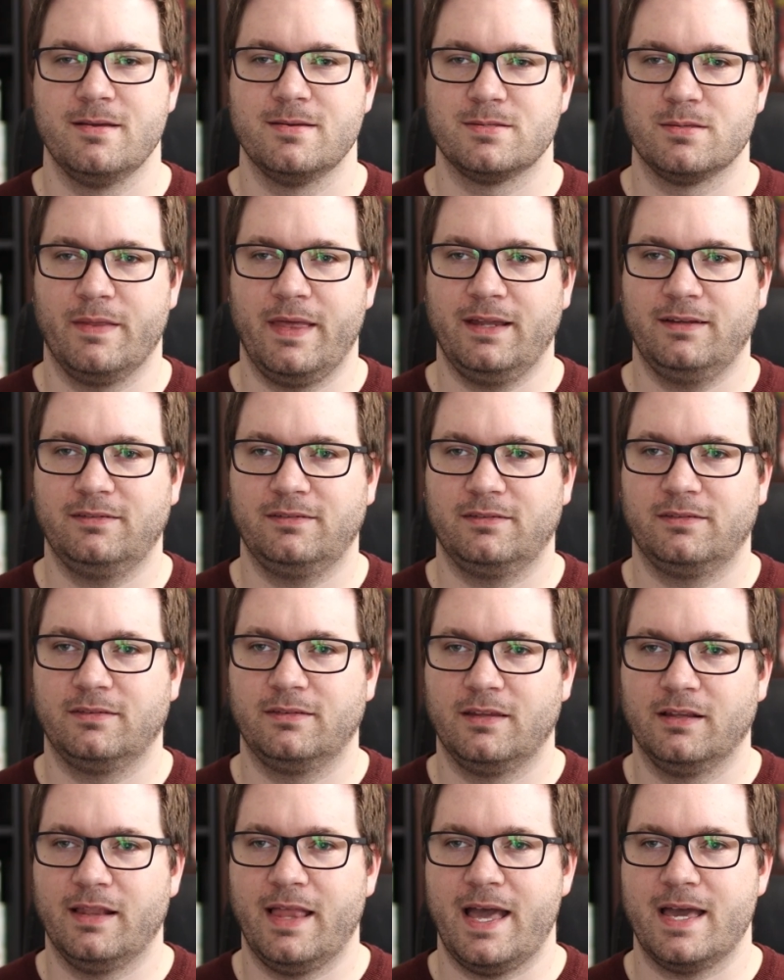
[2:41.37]
So that's
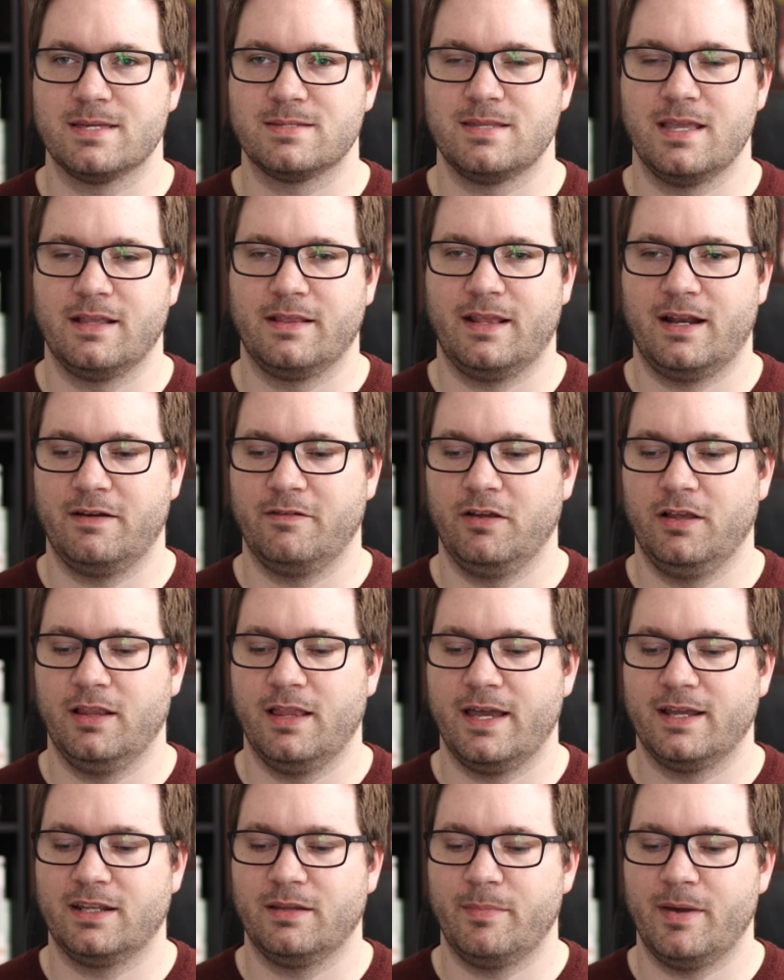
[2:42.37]
the last thing that I really
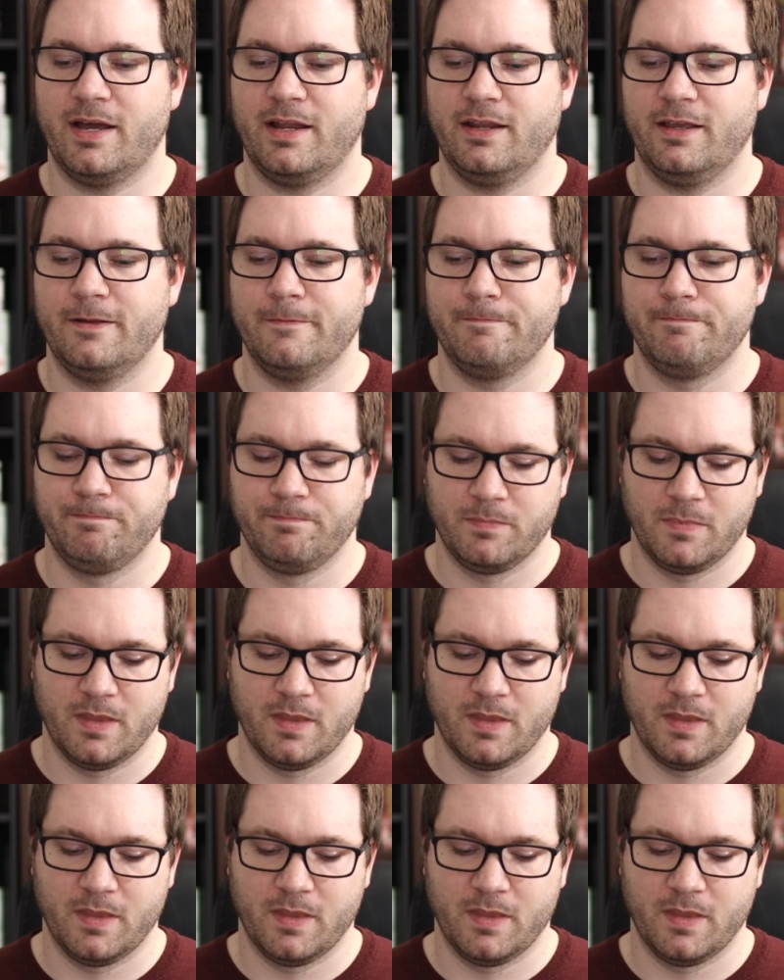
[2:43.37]
liked about it.